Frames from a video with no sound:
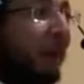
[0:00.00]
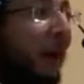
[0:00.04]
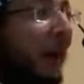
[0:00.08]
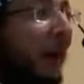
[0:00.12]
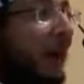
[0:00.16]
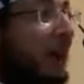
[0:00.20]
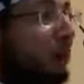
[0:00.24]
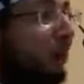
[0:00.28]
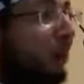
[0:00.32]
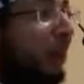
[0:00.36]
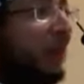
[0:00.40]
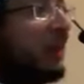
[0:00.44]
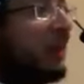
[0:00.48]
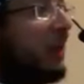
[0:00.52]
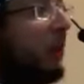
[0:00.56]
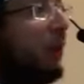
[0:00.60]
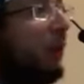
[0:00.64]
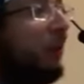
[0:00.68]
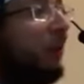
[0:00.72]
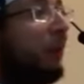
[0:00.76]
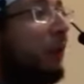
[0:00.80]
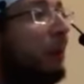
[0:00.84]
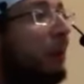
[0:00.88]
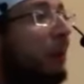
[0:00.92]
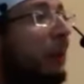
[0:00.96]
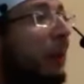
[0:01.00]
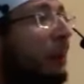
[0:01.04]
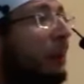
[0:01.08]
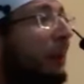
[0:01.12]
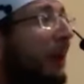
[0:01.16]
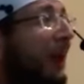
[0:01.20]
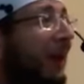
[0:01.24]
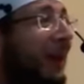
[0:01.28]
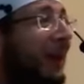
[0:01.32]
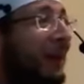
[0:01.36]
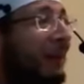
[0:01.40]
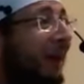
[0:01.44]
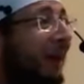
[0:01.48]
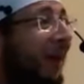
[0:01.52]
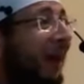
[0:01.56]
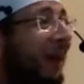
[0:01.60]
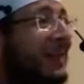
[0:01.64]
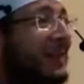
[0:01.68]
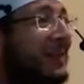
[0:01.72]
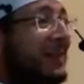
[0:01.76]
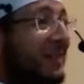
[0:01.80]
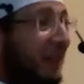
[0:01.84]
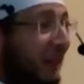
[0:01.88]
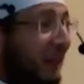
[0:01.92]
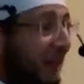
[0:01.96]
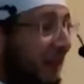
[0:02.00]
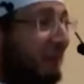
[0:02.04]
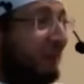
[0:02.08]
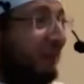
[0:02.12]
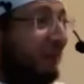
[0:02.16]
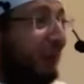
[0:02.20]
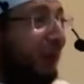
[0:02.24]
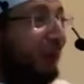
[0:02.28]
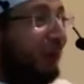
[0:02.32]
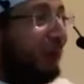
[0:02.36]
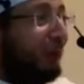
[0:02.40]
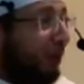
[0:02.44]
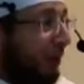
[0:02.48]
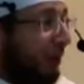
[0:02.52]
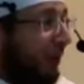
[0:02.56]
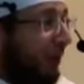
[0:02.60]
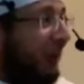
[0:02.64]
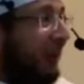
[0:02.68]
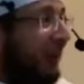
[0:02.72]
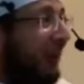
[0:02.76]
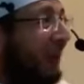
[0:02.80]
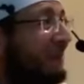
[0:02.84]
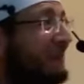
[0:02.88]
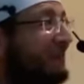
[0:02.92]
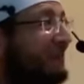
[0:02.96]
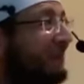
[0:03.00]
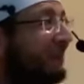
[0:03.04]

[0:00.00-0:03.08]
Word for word: As we took from Ibrahim alayhi salam, the Udhiyah.